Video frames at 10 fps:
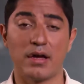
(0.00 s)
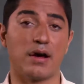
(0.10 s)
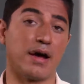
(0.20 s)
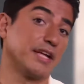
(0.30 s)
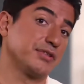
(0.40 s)

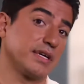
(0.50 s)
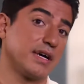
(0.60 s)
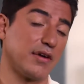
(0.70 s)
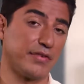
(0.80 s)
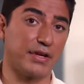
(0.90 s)
I drink
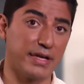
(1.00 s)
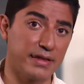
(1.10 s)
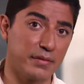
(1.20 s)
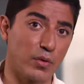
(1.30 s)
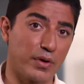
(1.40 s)
coffee in
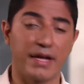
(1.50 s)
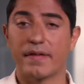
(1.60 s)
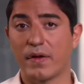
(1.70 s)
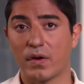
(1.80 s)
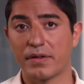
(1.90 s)
the morning
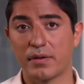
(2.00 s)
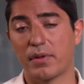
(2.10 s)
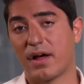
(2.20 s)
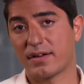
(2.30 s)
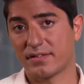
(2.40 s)
in the earlier
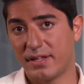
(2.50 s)
blocks,